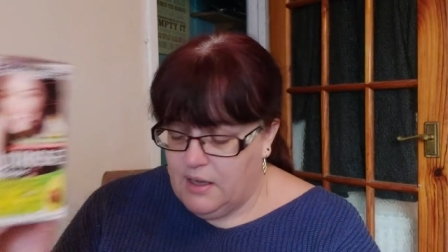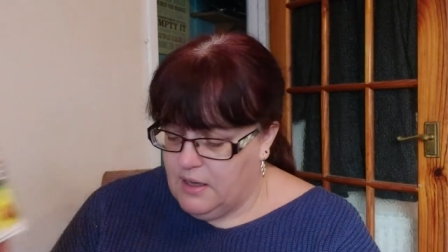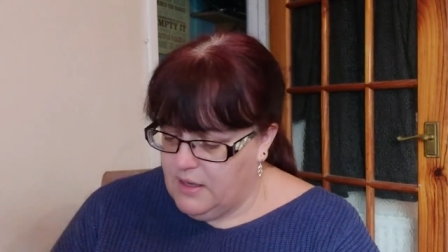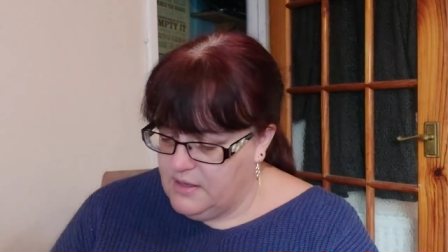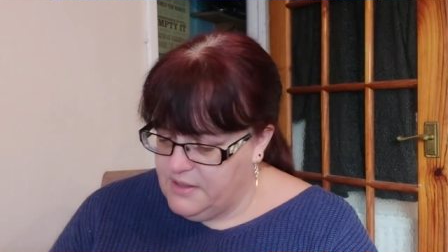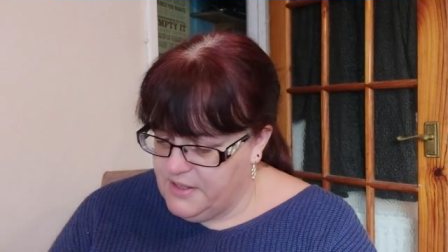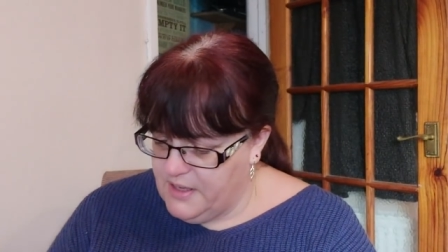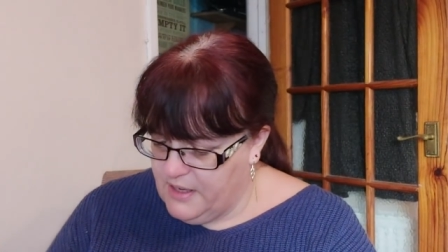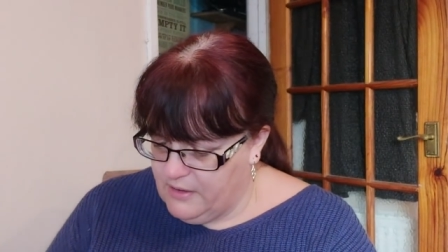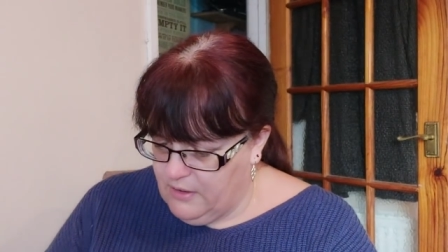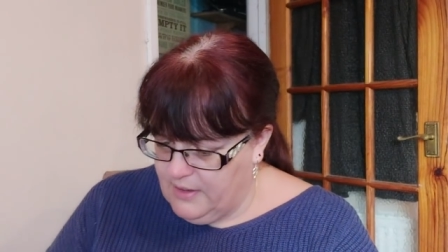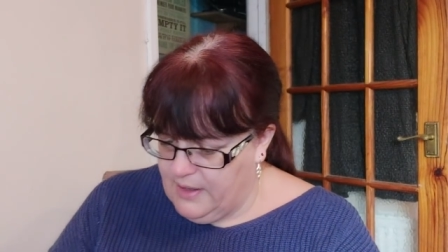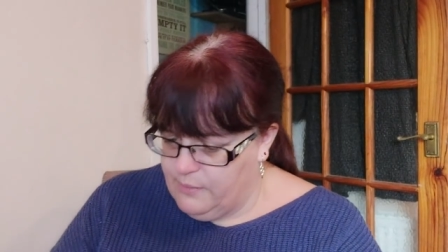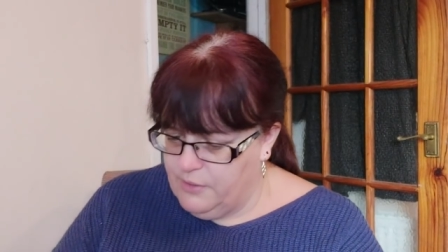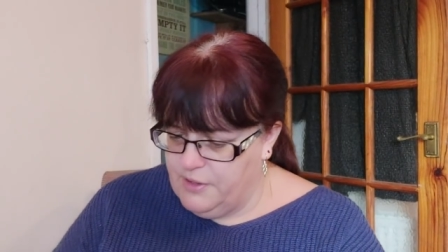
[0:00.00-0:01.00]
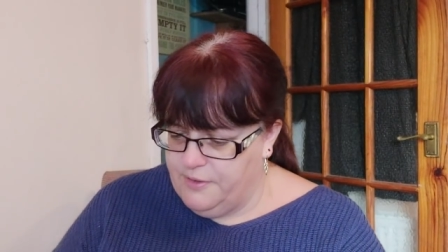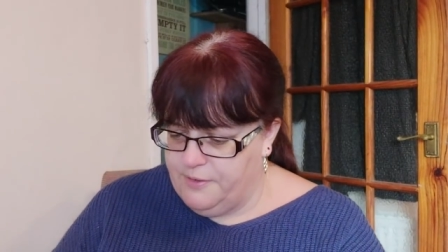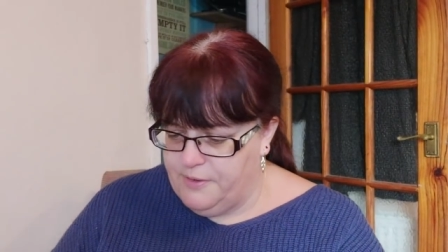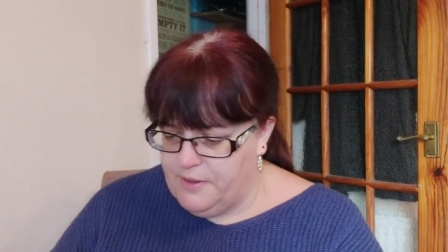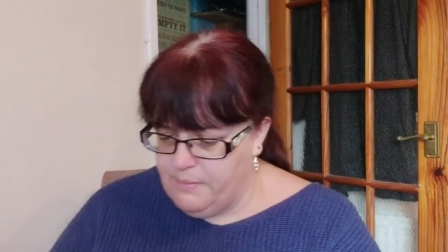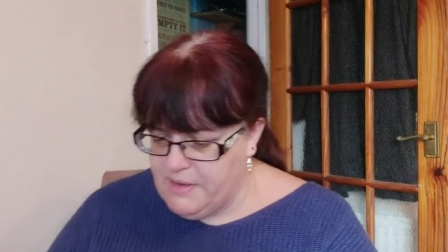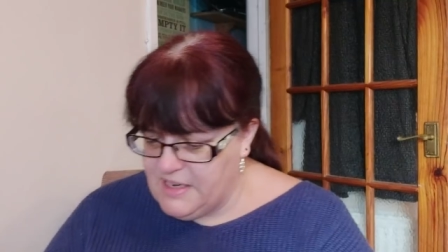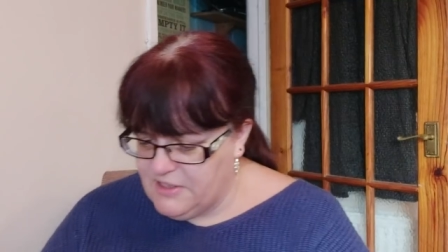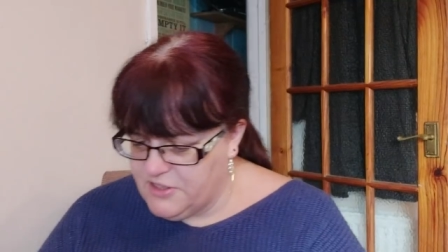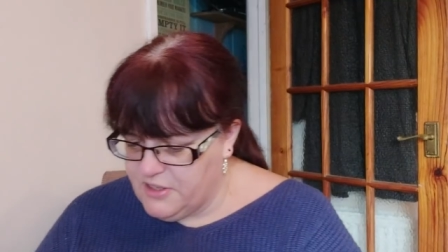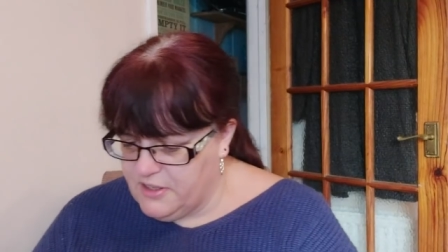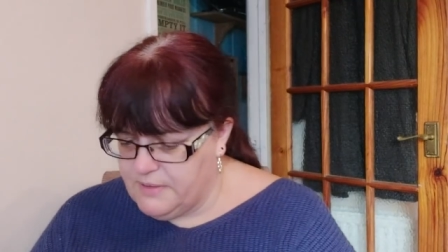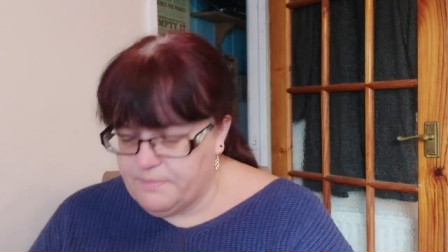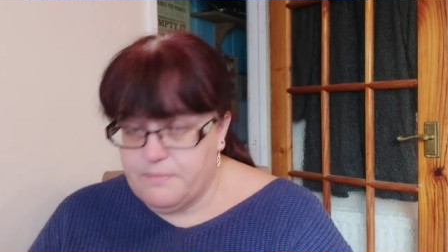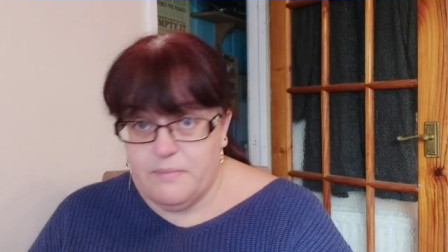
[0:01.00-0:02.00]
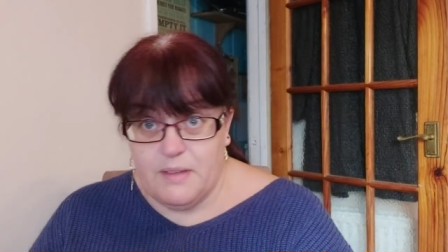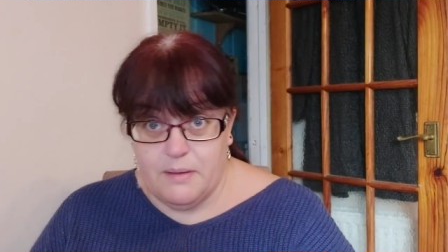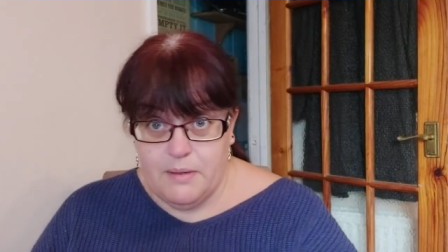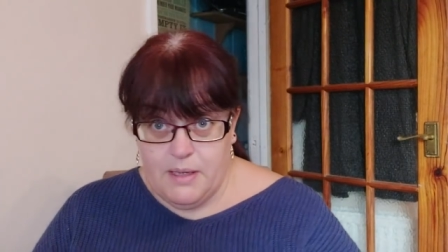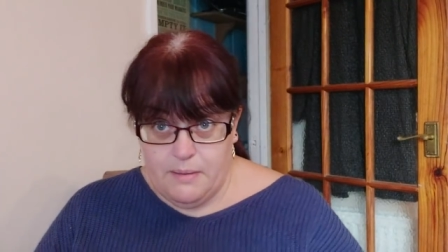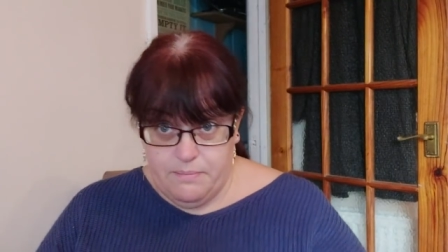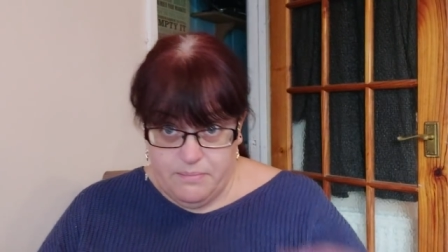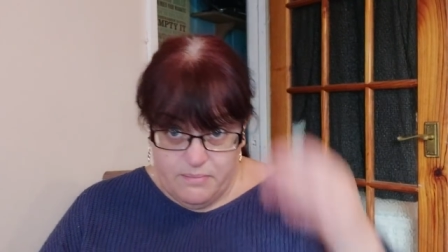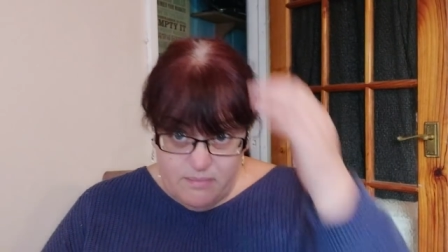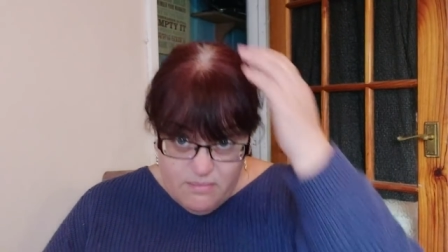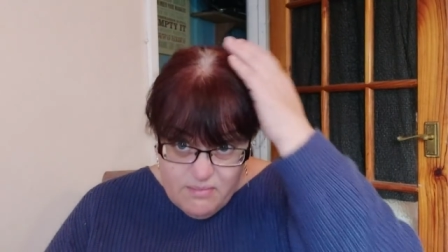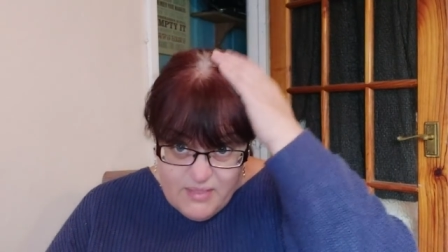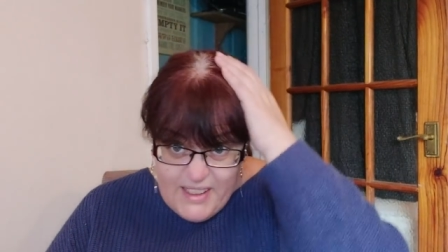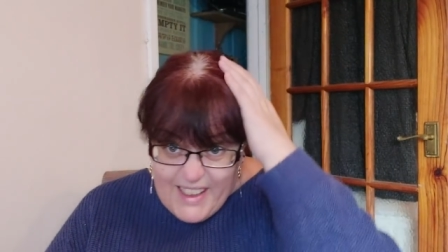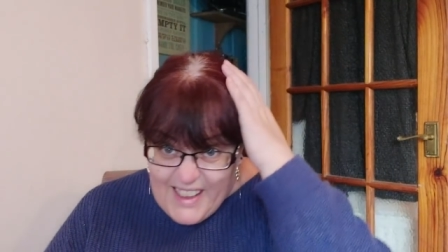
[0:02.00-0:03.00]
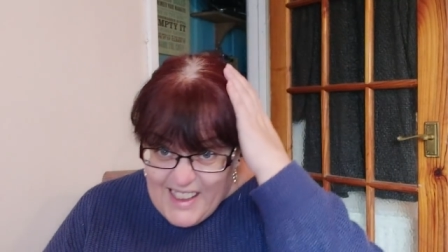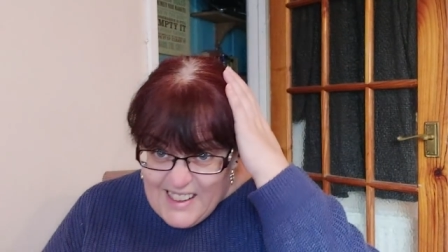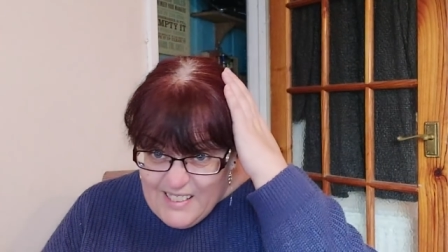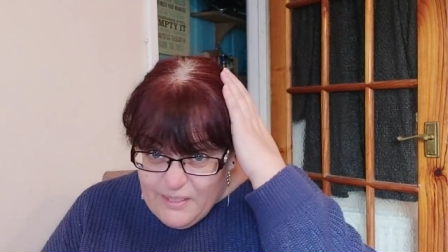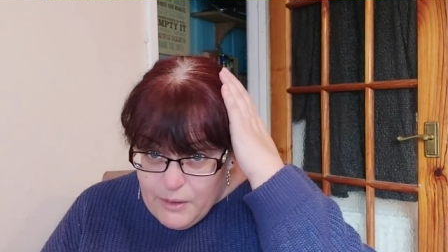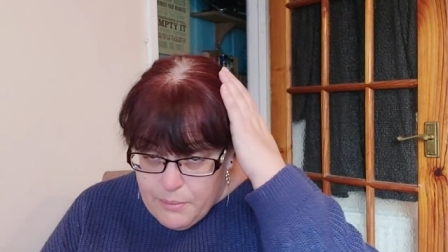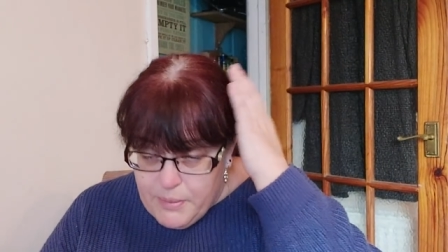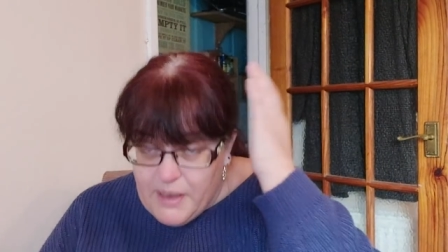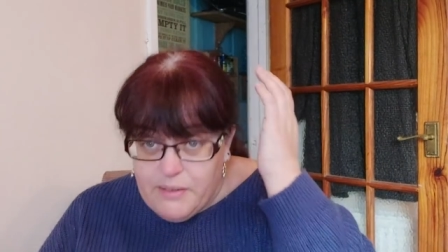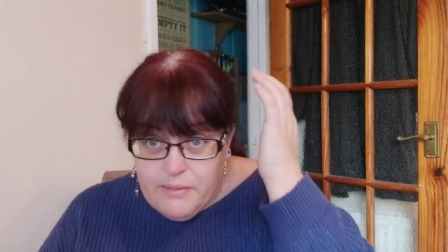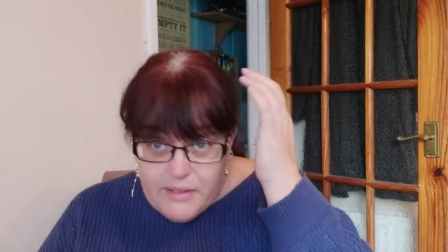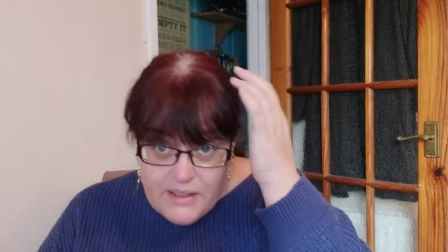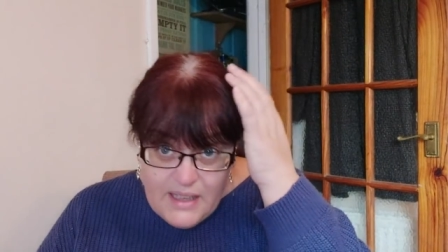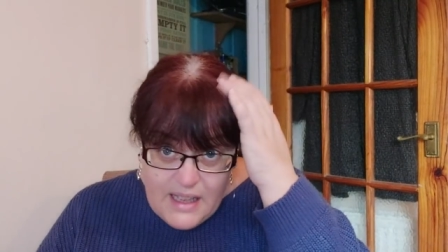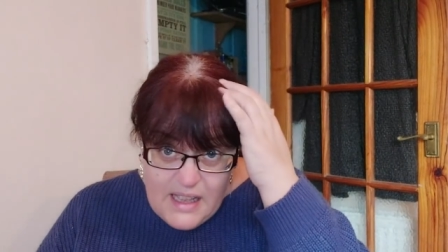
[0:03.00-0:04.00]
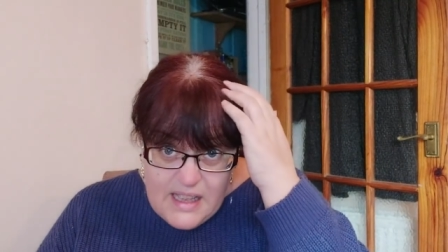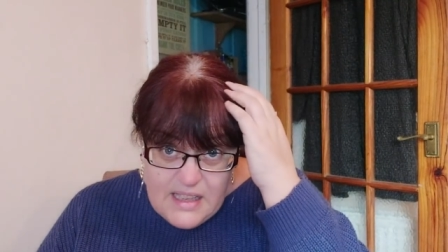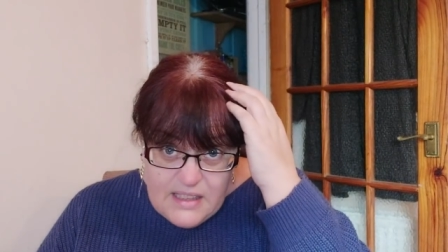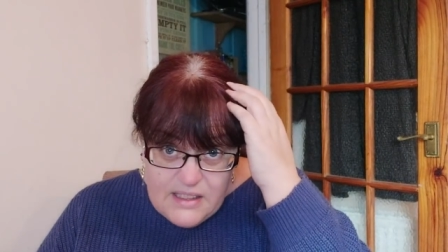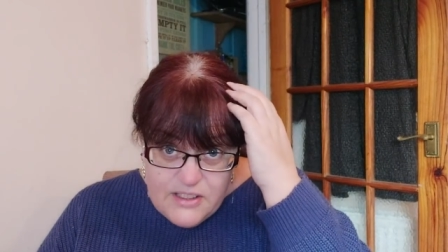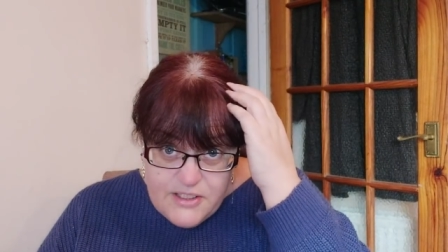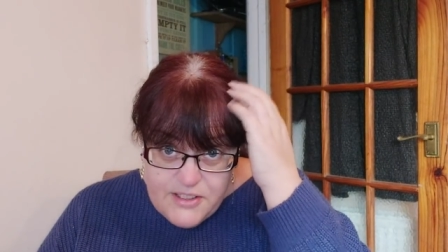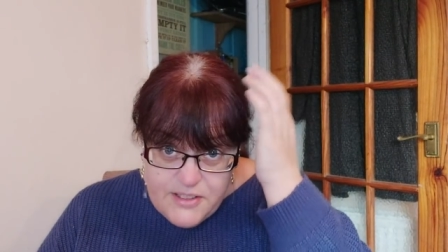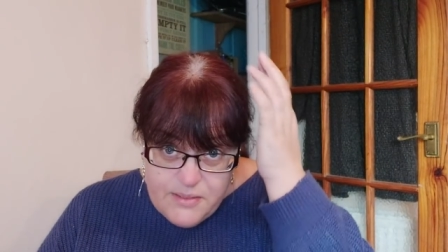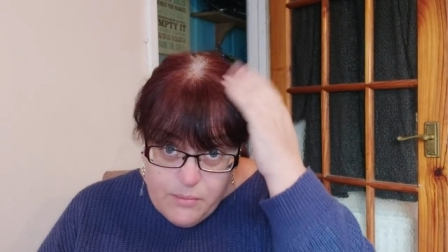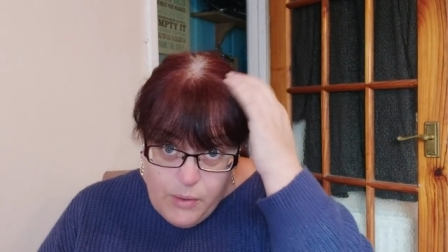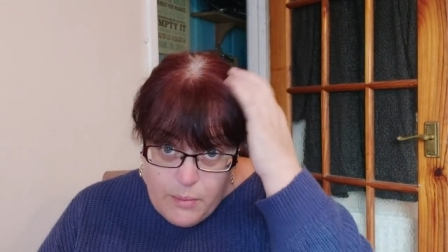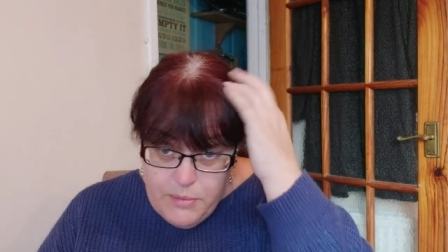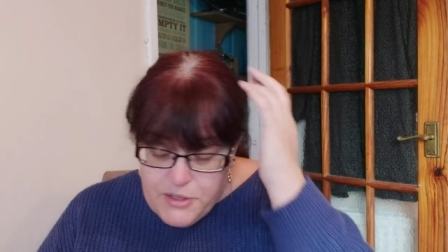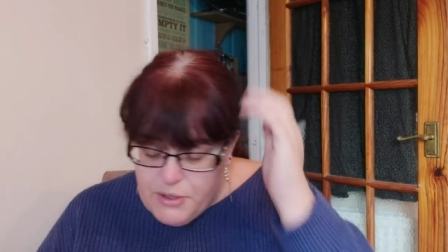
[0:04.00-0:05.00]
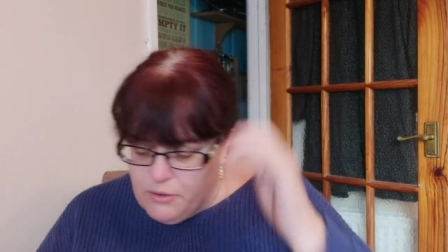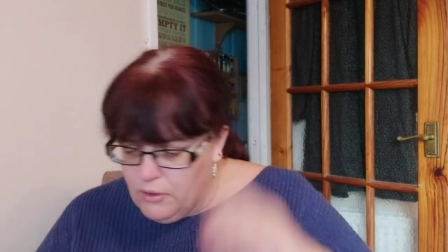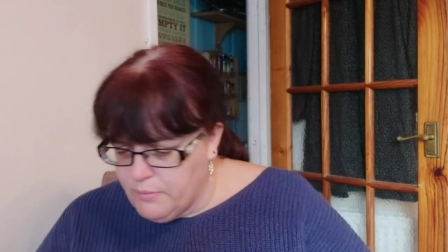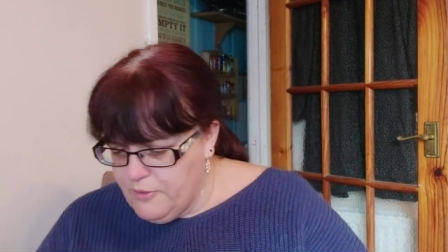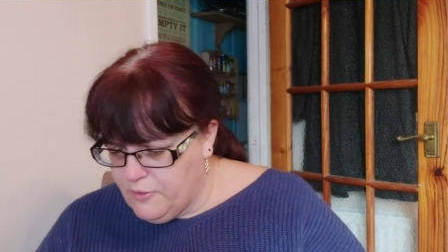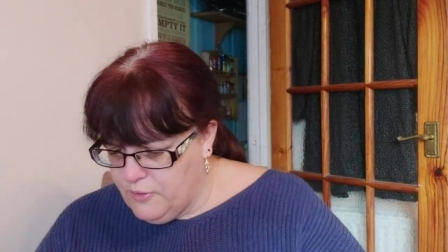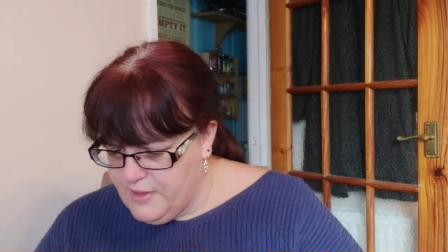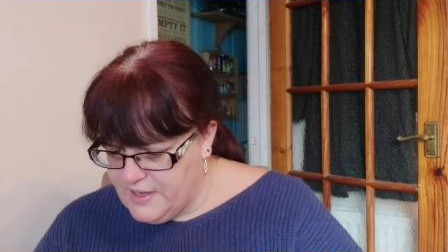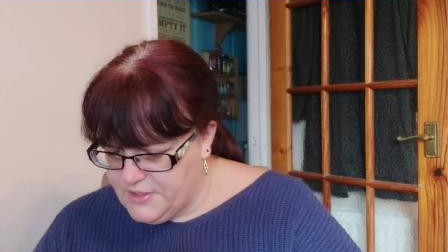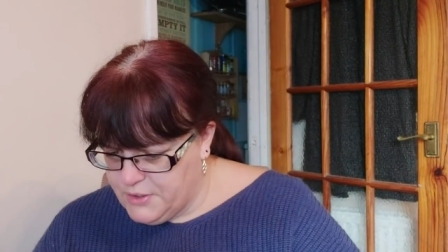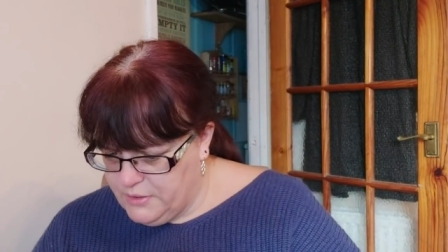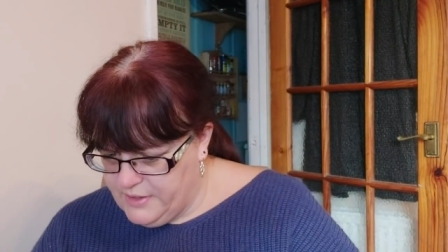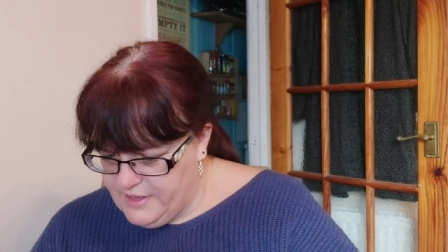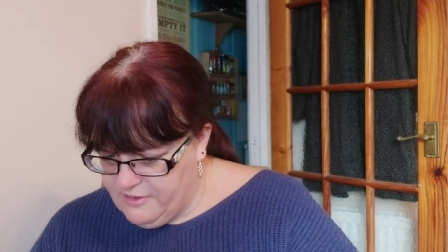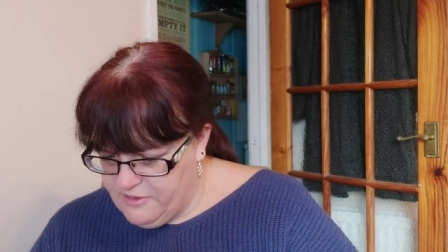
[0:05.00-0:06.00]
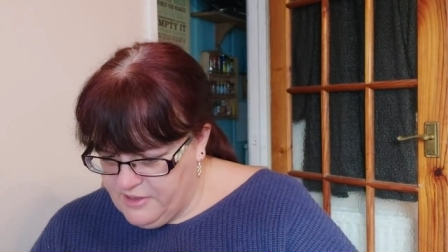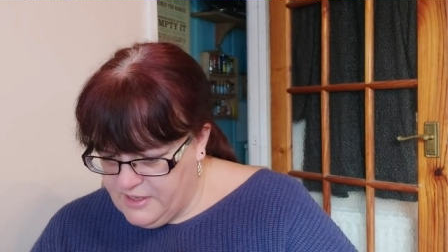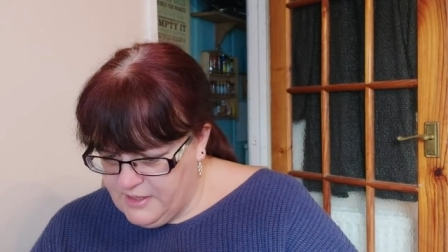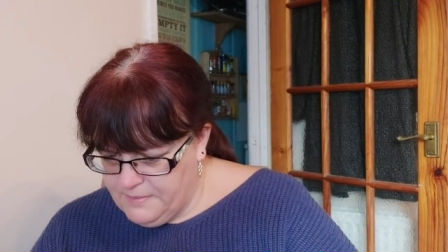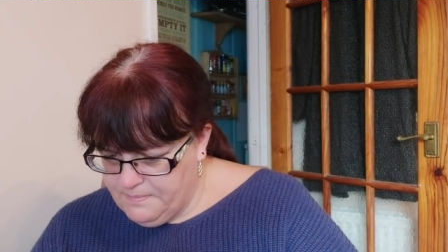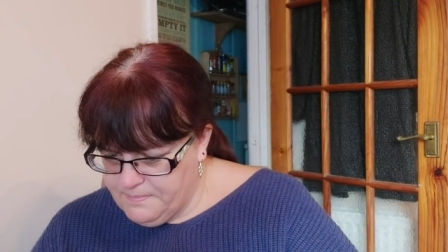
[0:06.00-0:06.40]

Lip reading: And I got that one for the meantime. It won't be too long before that's on there, I think.